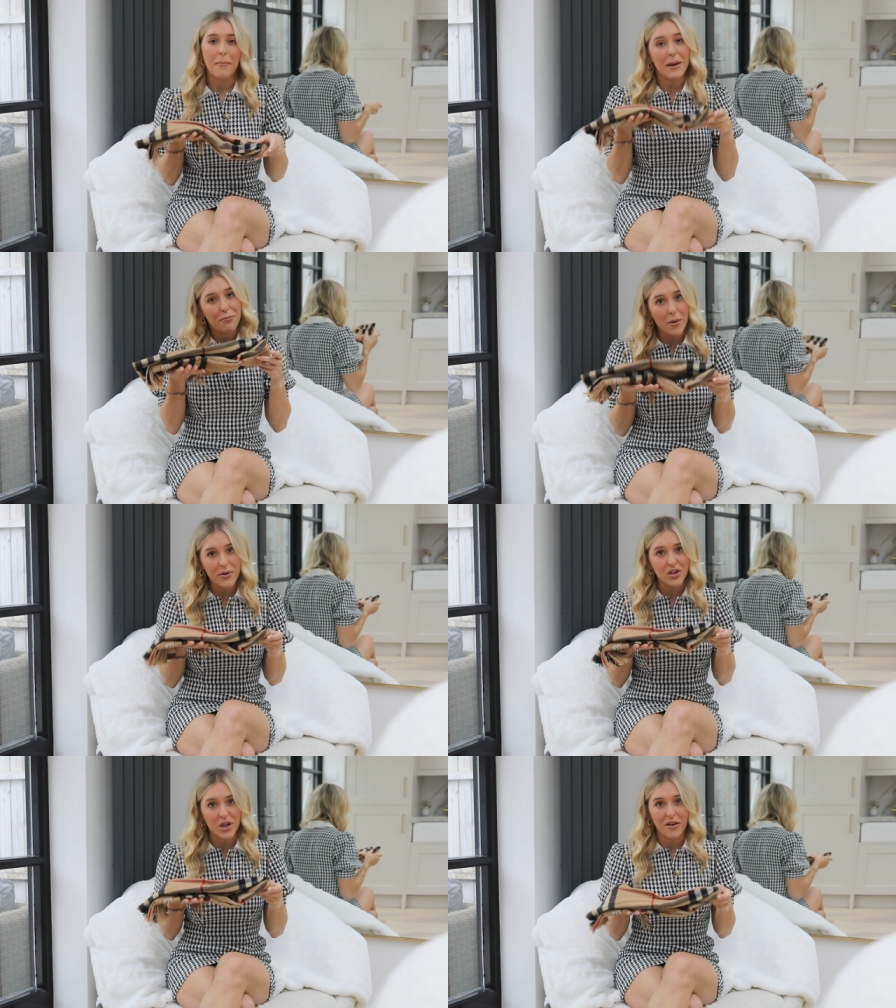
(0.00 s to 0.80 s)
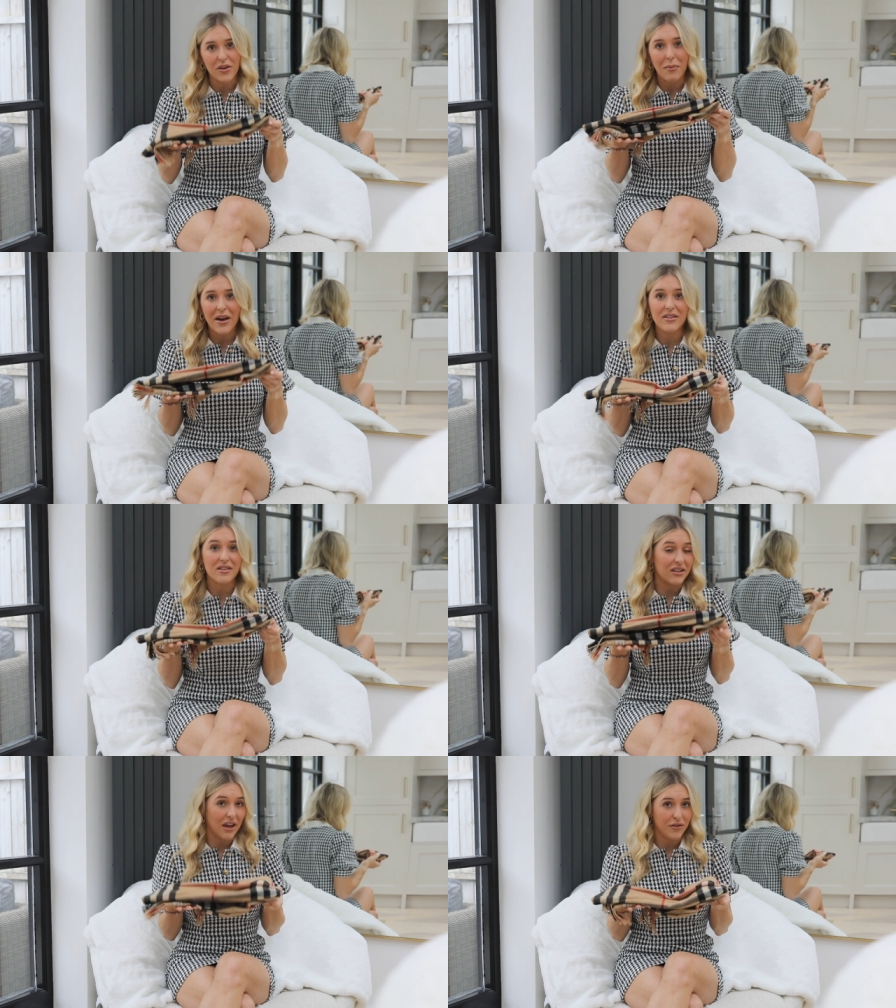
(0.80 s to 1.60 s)
But I promise you, if you buy
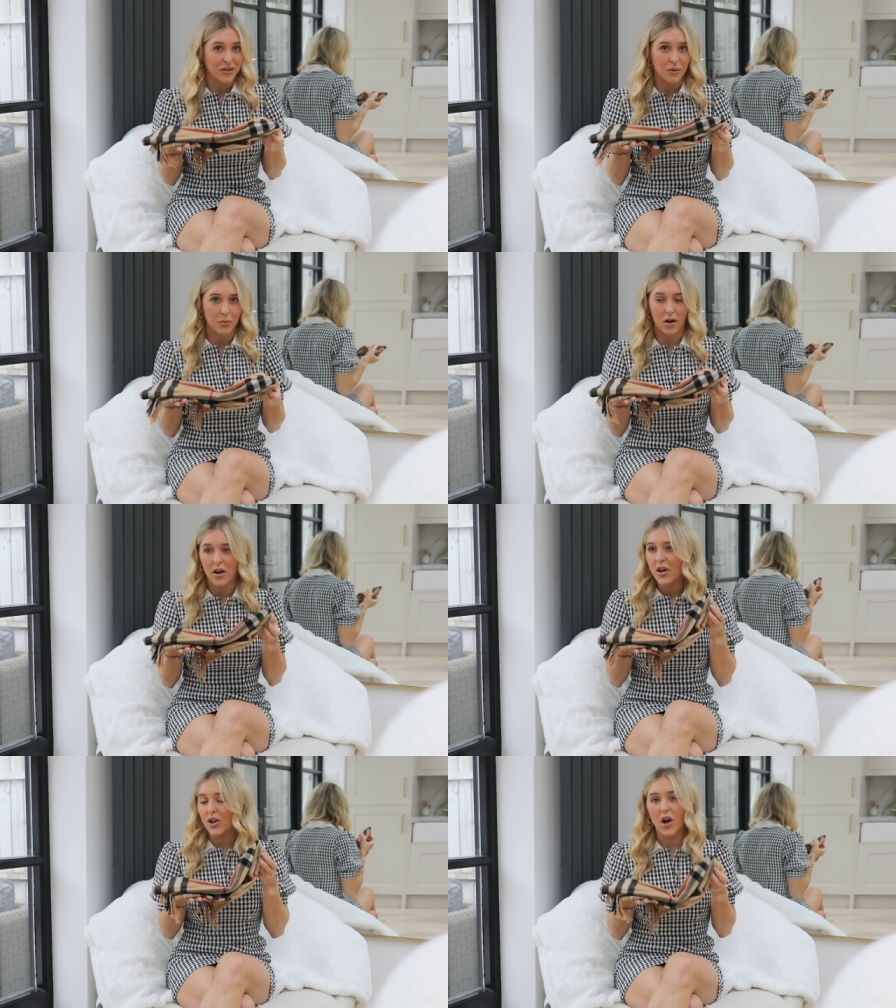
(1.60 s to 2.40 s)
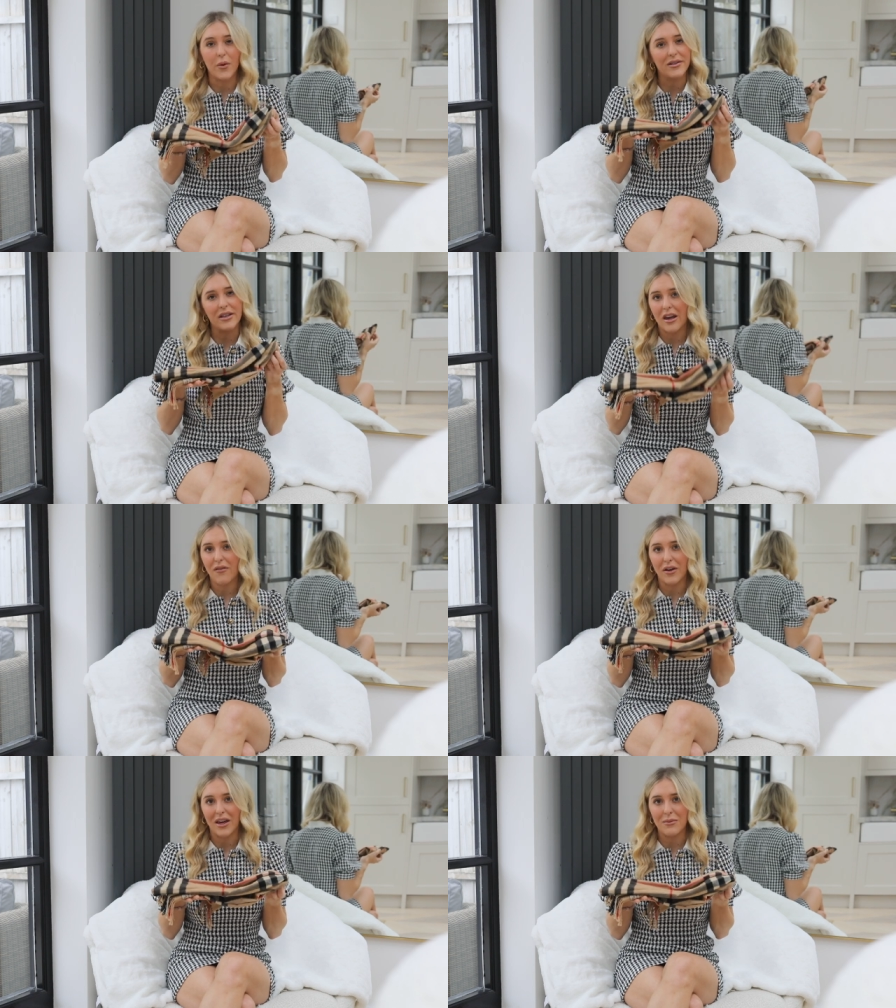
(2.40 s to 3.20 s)
this as a gift to someone, you know, it's the
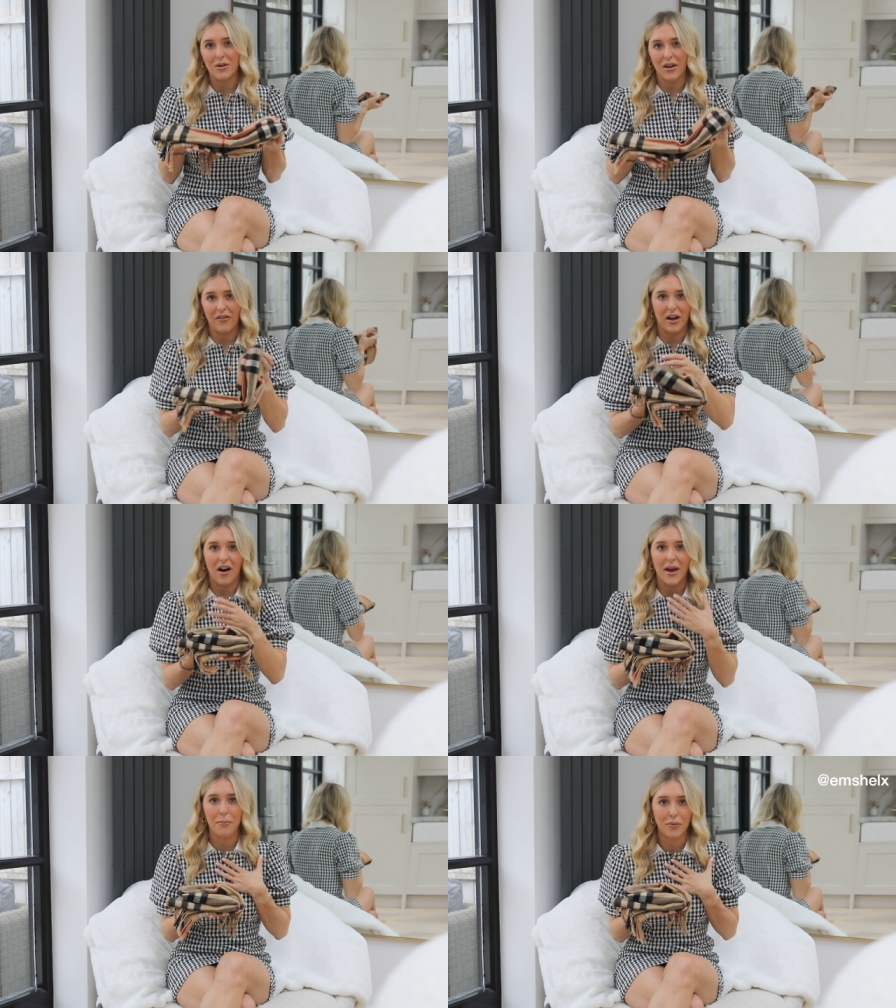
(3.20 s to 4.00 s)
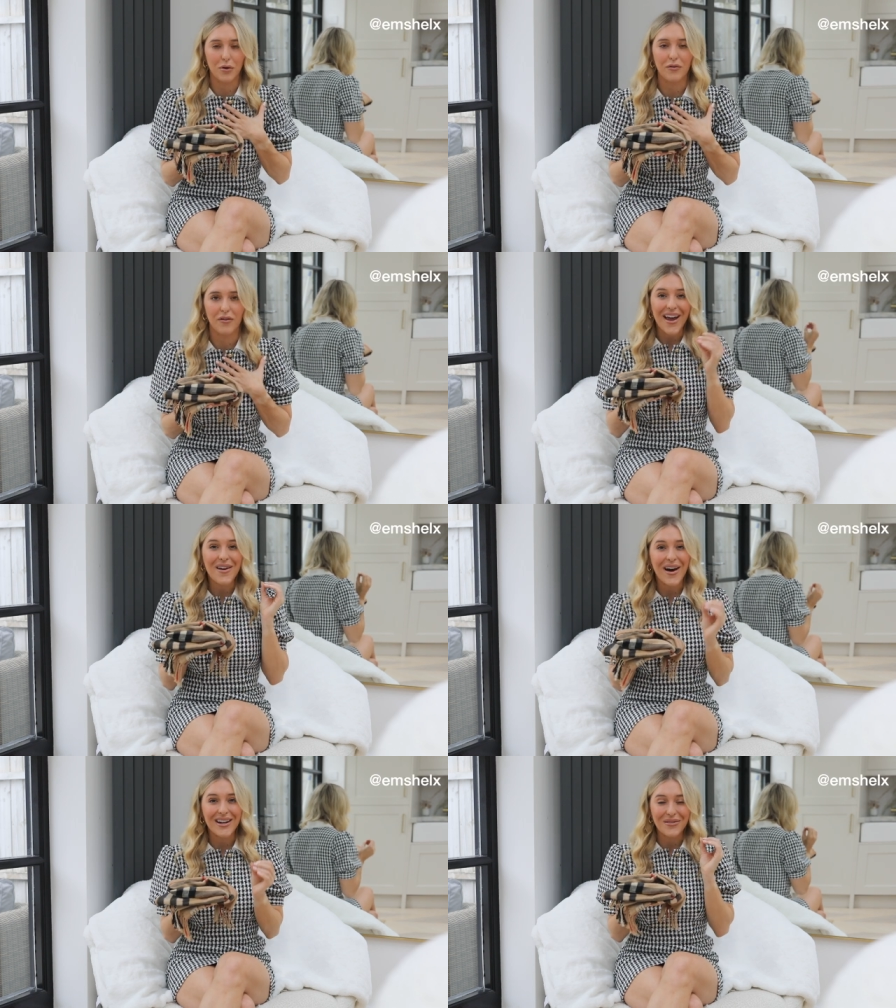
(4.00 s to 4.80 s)
gift that keeps on giving. I am proof. I
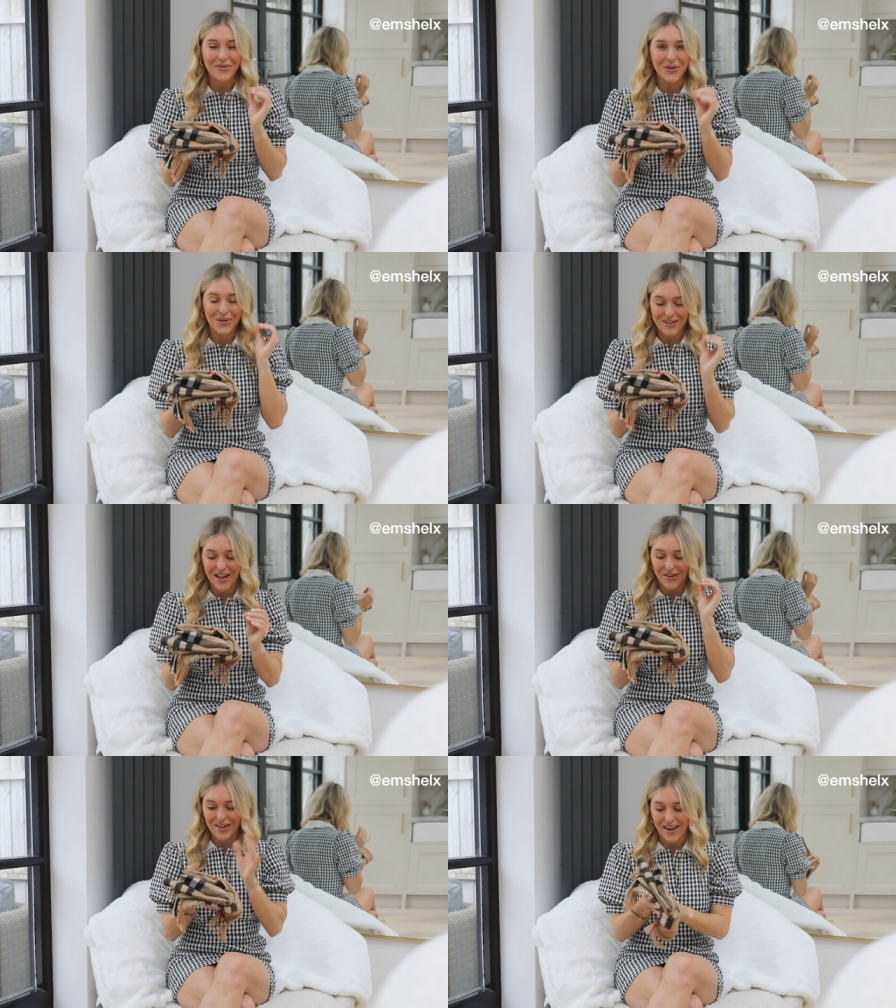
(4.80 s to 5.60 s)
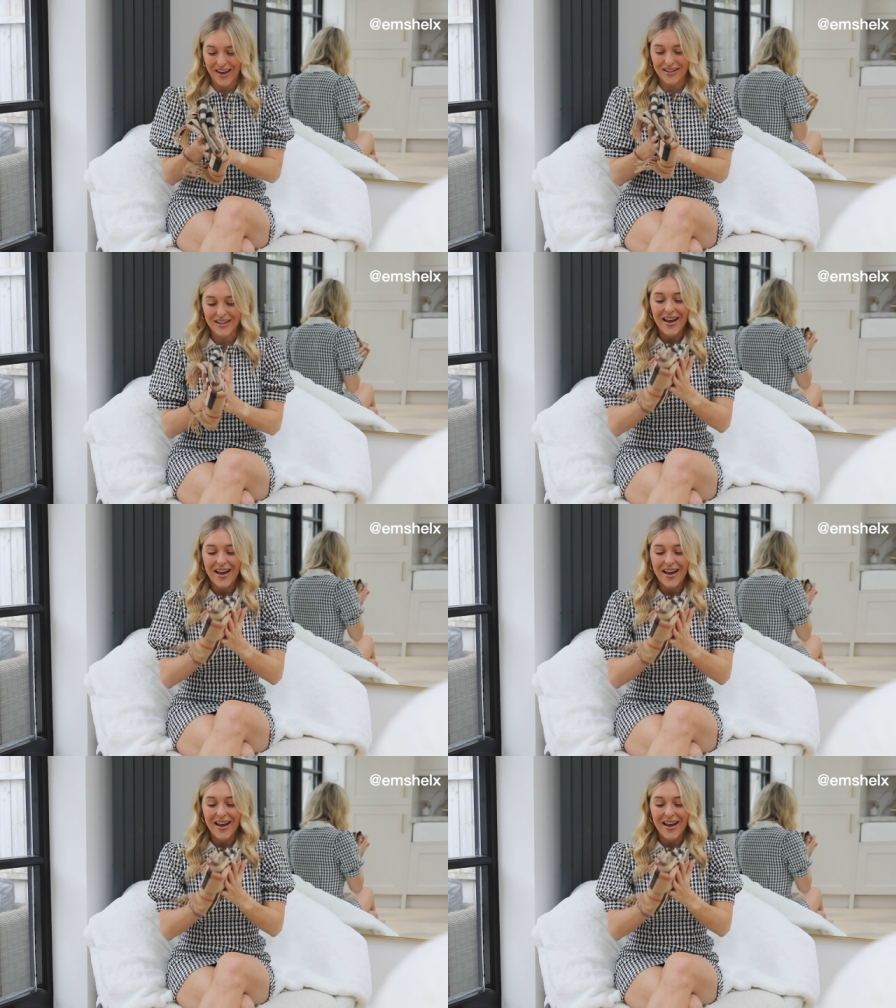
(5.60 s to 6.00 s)
have had it for seven years.